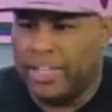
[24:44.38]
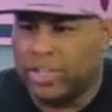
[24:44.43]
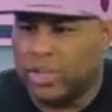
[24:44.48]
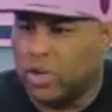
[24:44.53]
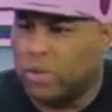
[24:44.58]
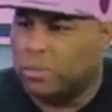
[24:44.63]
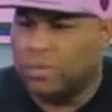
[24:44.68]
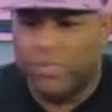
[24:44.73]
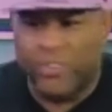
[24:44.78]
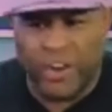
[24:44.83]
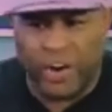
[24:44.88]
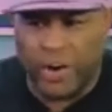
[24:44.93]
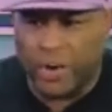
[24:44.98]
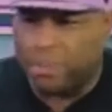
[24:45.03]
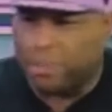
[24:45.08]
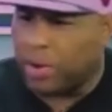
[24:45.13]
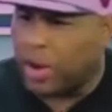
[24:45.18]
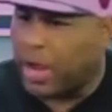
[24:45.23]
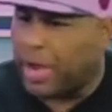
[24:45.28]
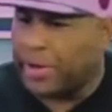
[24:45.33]
And so
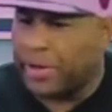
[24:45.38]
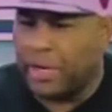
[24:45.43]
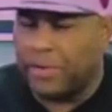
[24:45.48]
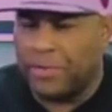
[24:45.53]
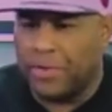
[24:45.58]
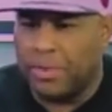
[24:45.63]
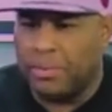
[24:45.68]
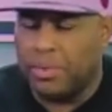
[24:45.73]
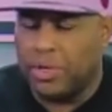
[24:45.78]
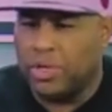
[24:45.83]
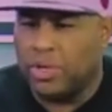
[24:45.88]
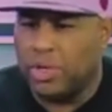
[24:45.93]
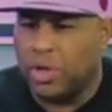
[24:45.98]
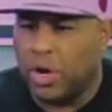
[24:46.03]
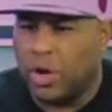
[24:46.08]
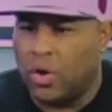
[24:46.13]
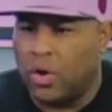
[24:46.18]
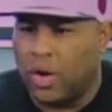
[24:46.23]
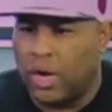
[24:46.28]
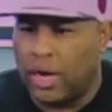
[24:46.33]
very proud of him,
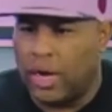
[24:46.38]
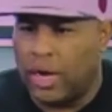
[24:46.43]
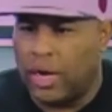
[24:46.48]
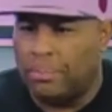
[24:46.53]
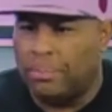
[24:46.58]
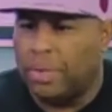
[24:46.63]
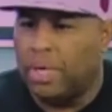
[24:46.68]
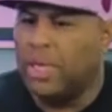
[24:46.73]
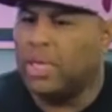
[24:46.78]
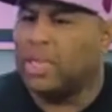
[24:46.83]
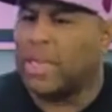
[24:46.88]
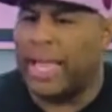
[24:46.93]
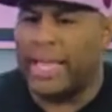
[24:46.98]
but